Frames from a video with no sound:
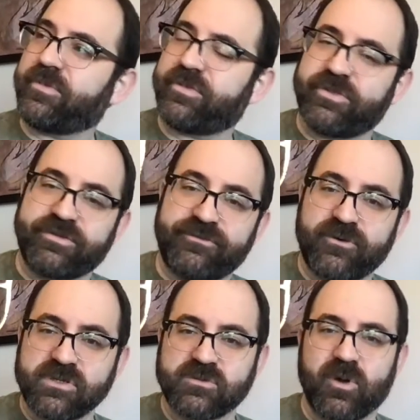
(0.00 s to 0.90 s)
This
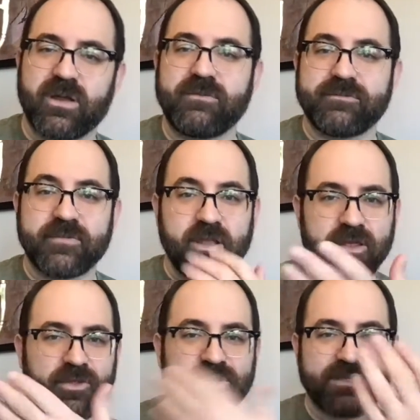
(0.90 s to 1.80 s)
first one
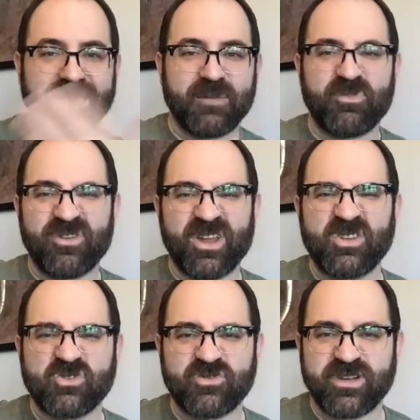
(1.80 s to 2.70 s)
looks like a pretty
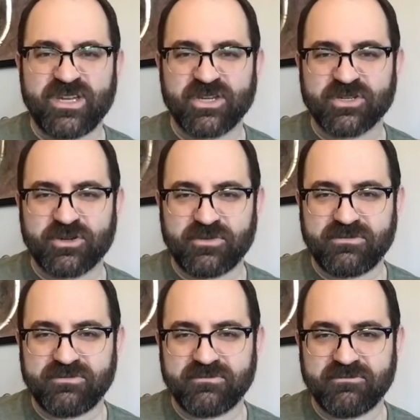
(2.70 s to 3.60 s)

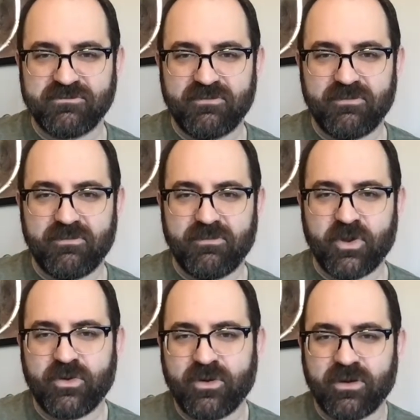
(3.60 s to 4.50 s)
traditional
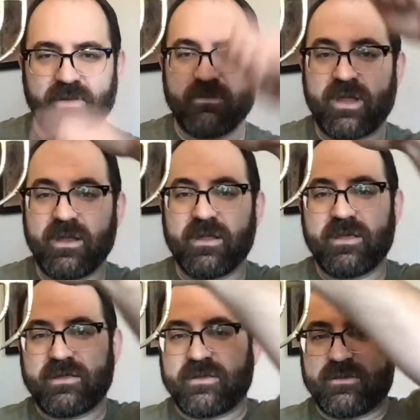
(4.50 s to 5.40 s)
menorah, right?
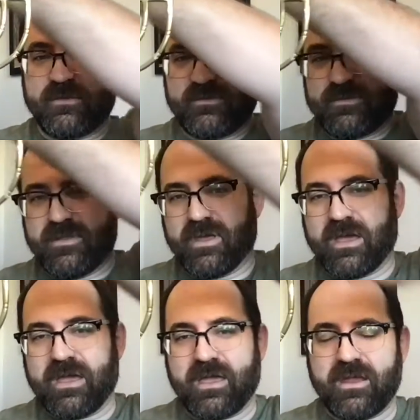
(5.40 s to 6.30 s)

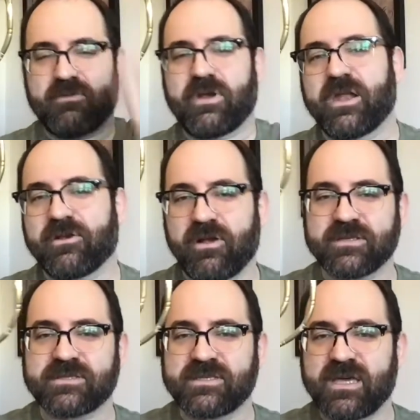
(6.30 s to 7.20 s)
9 right
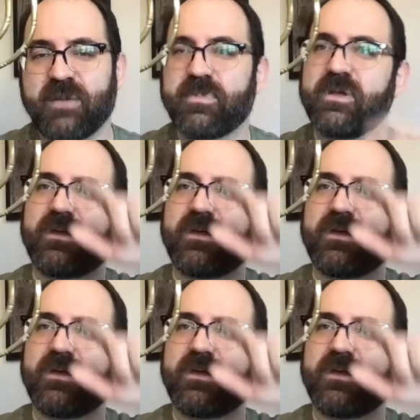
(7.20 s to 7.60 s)
across the top,